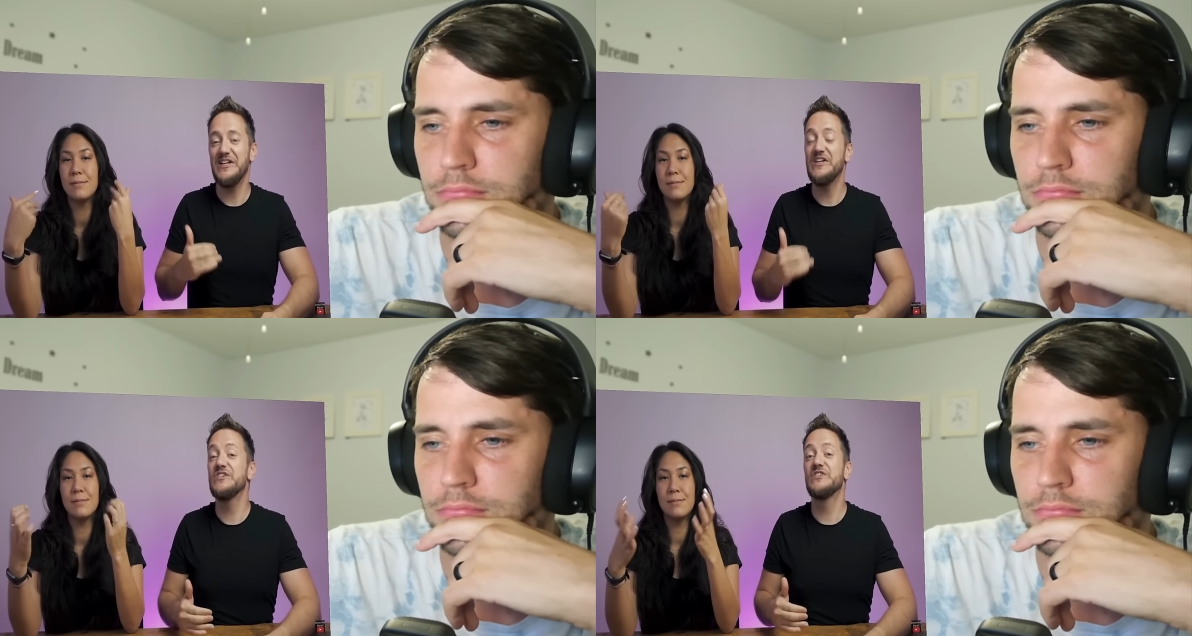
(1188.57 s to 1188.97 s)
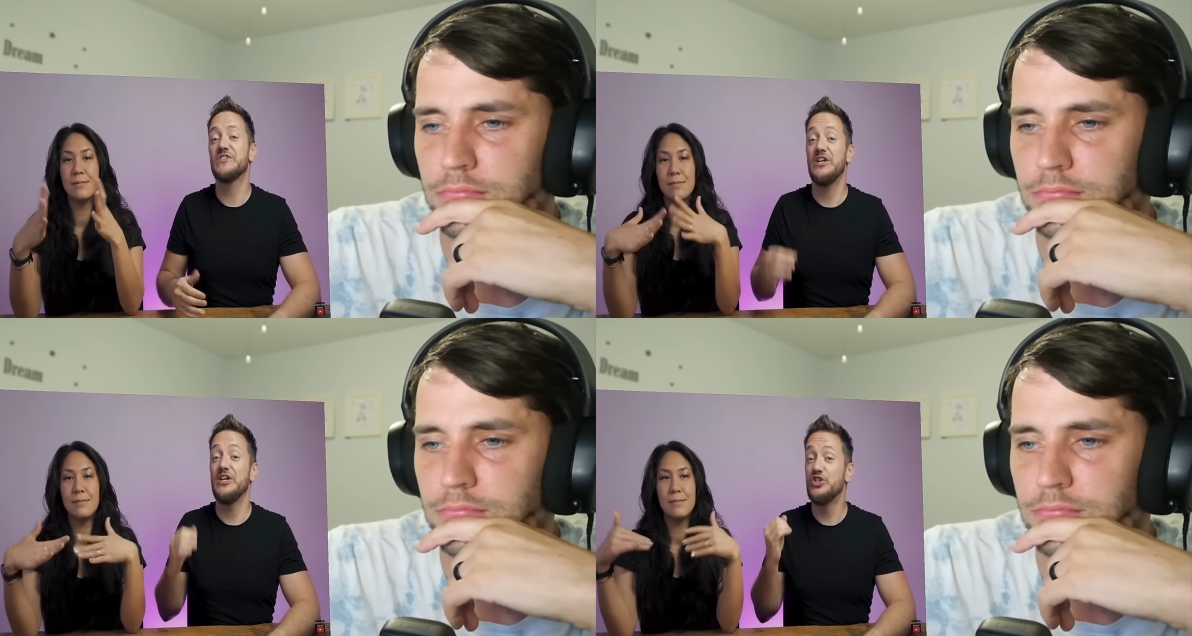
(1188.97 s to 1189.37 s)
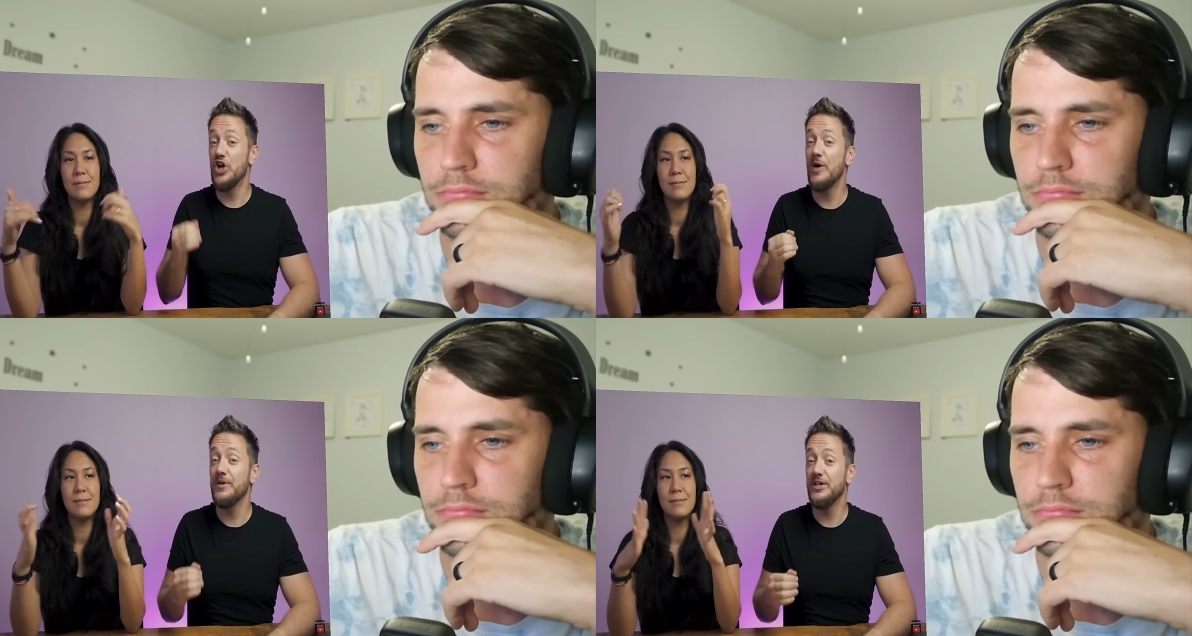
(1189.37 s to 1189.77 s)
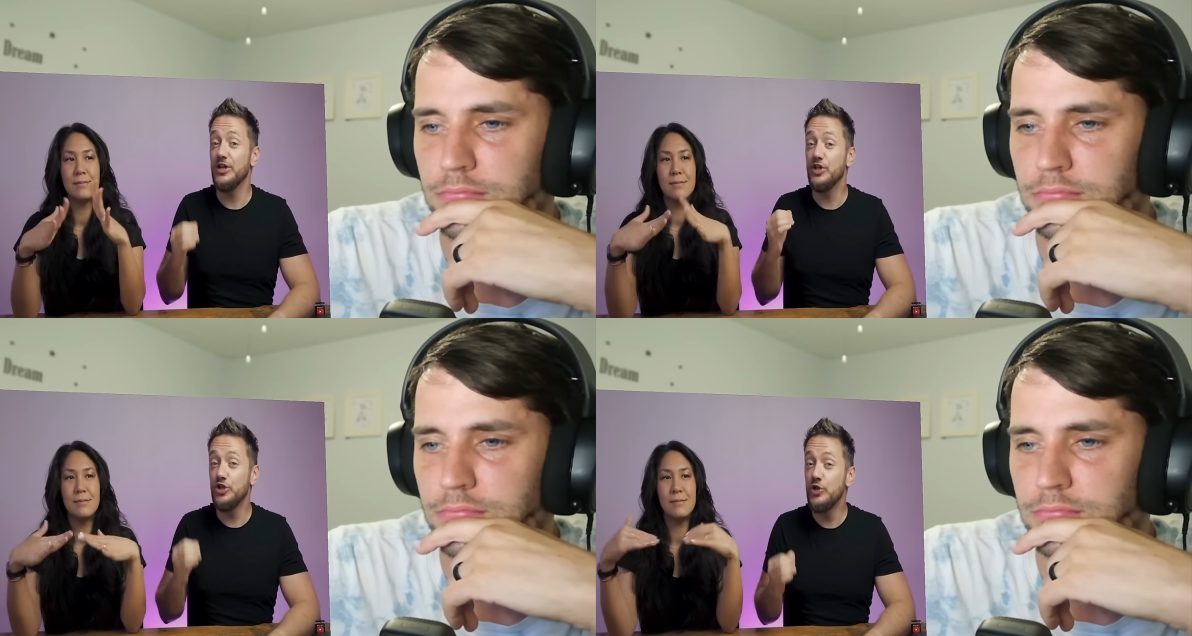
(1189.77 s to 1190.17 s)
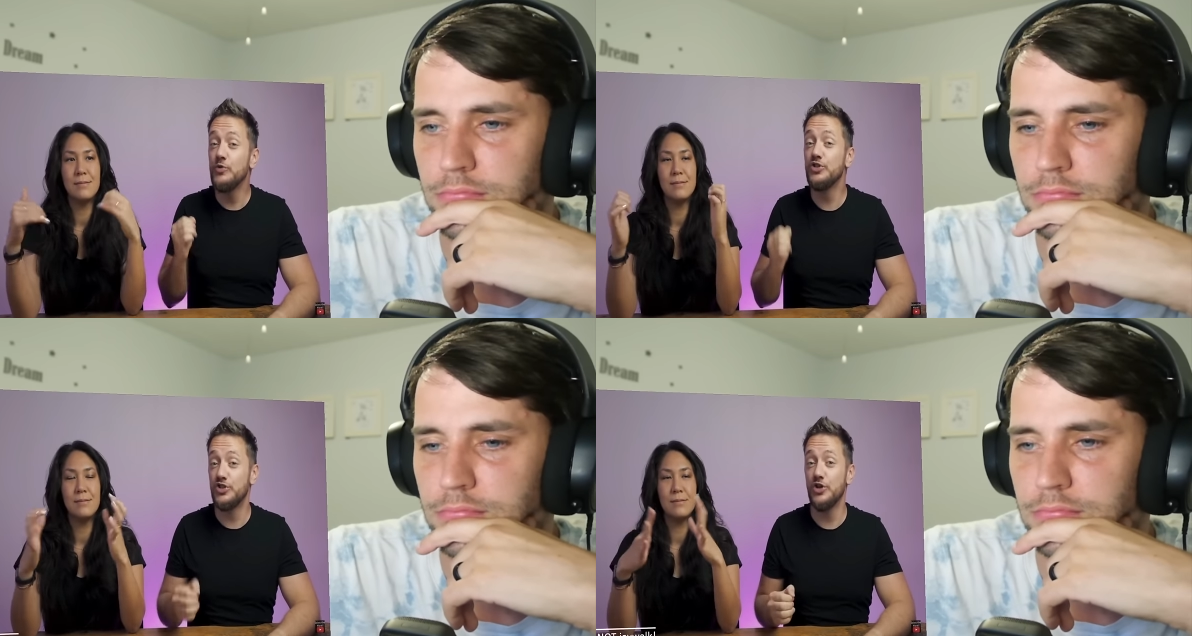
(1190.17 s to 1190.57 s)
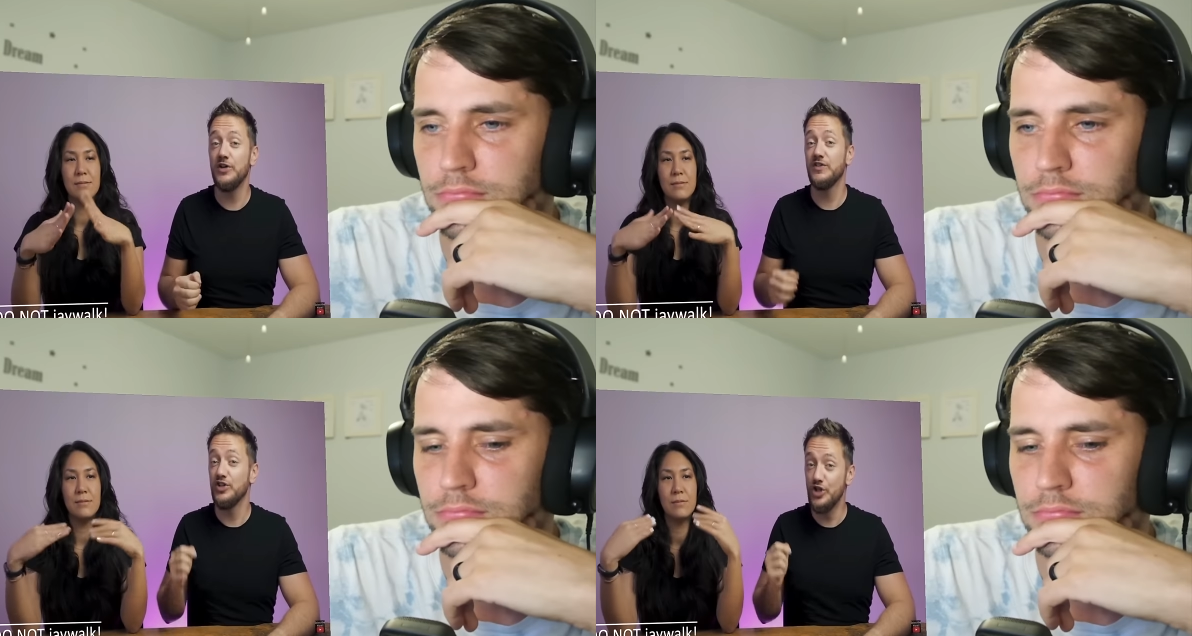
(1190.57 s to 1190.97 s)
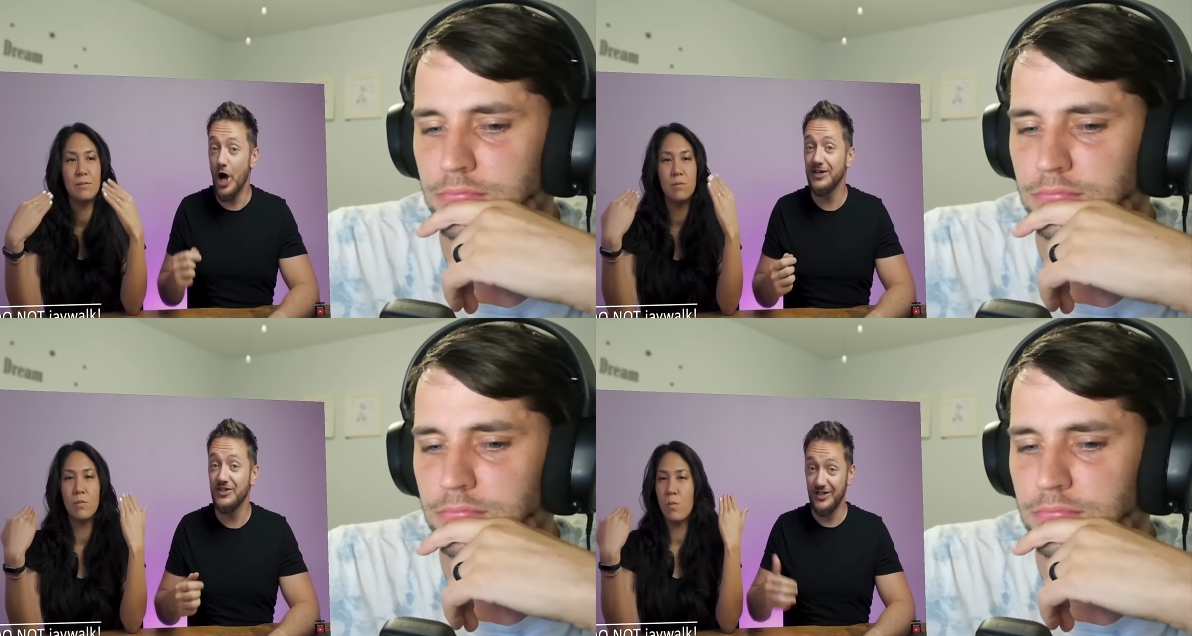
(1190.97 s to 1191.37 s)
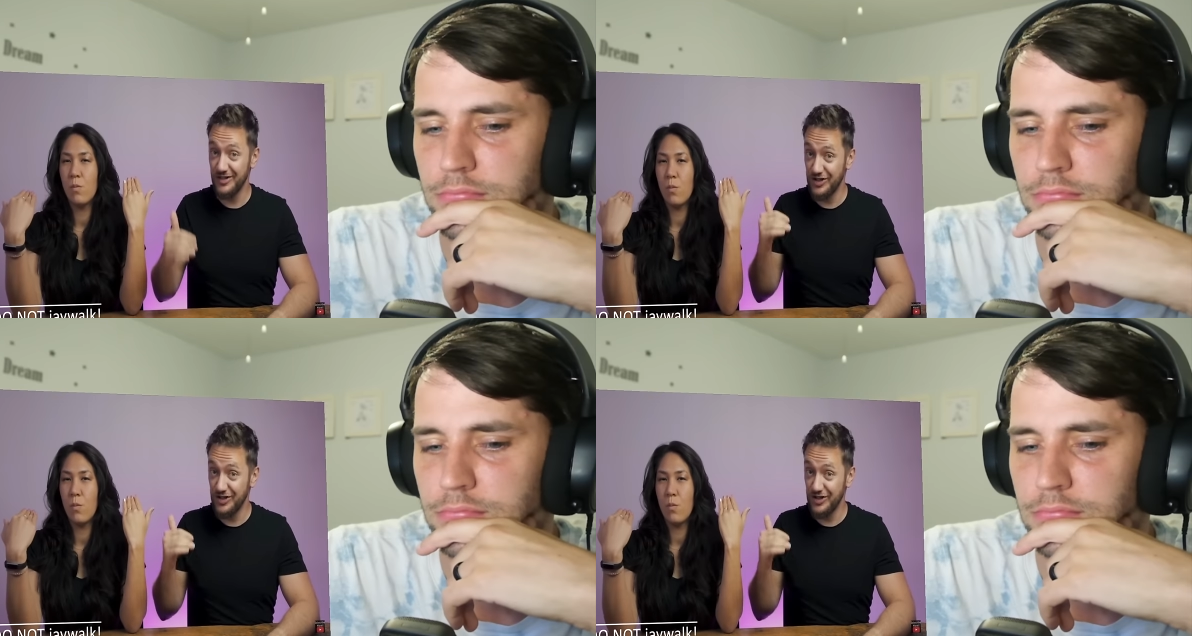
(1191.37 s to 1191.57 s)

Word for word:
Speaker 1: is in Germany, you should not